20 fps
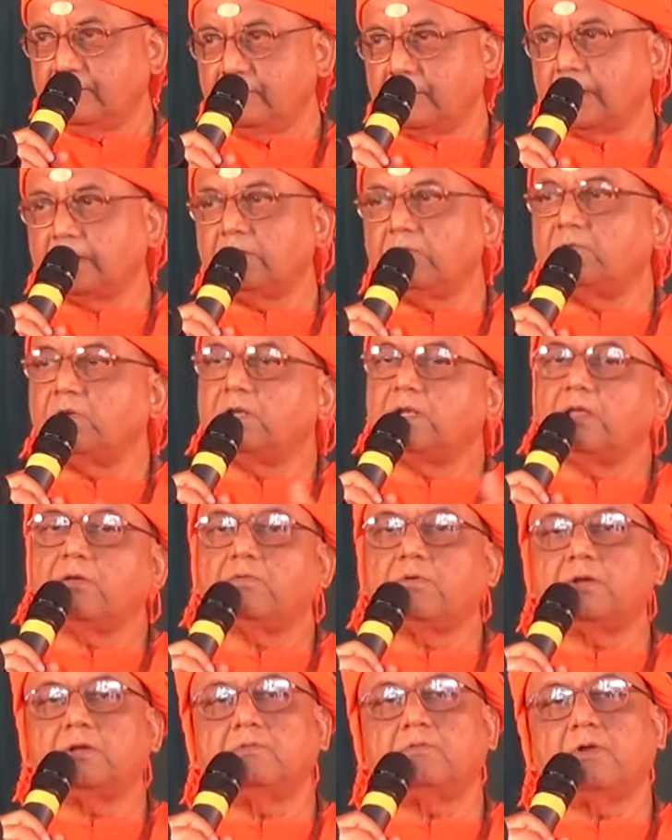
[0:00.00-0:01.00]
that you will
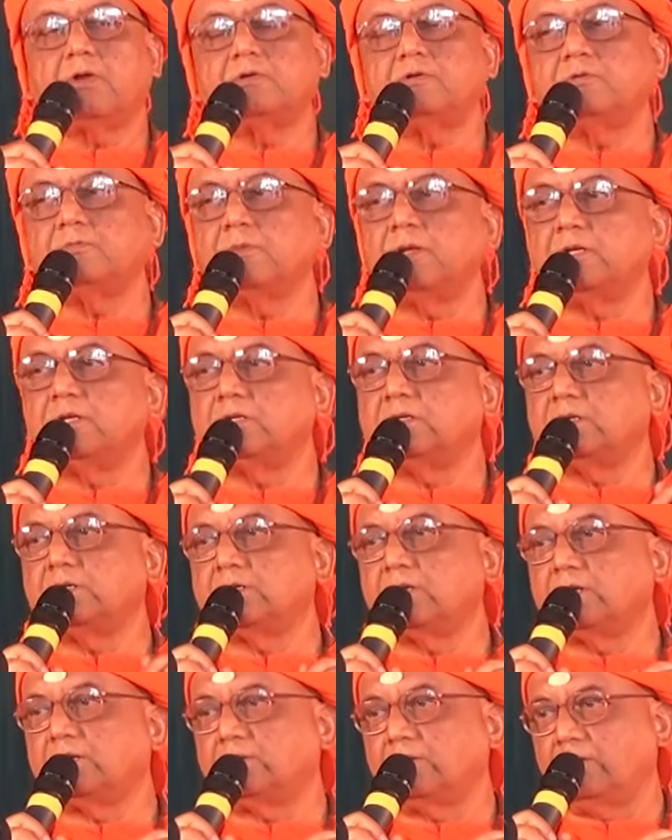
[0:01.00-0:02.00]
never want to
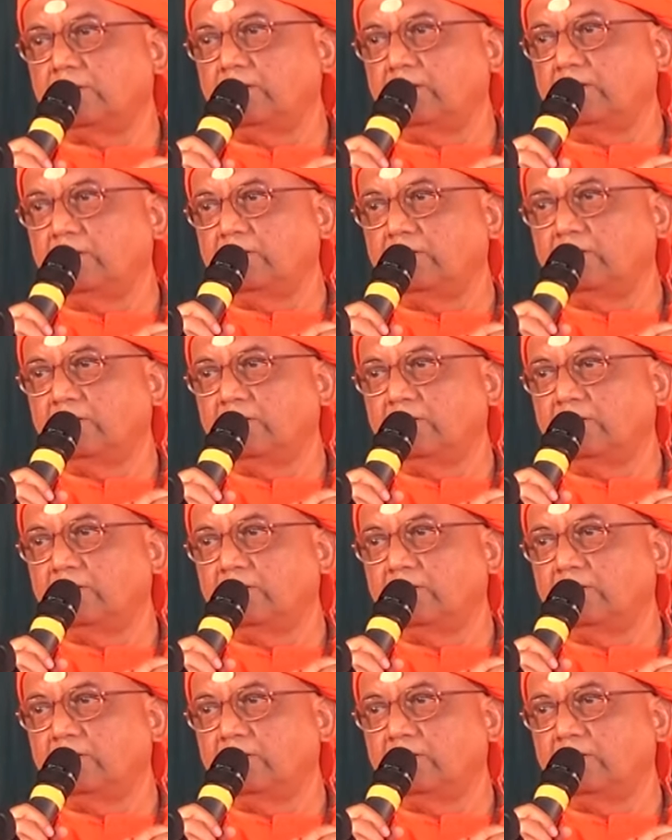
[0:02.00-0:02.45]
meditate at all.